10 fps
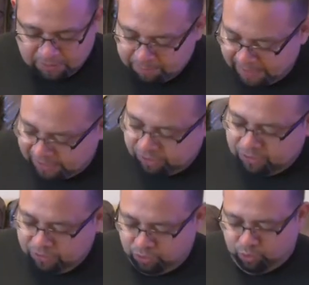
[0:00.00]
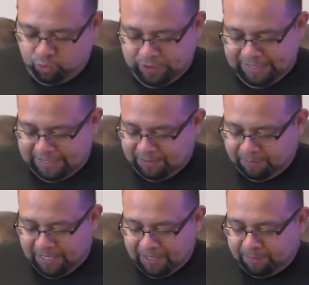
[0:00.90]
Metro 20
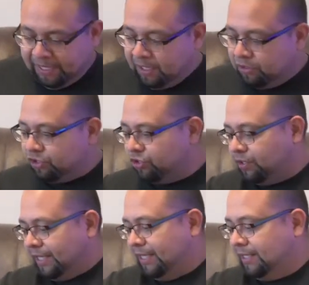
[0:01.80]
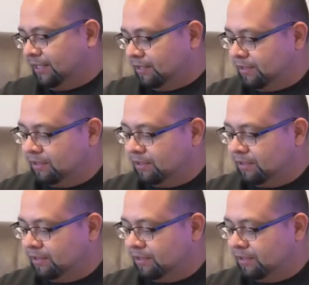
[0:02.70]
by Pedaltrain.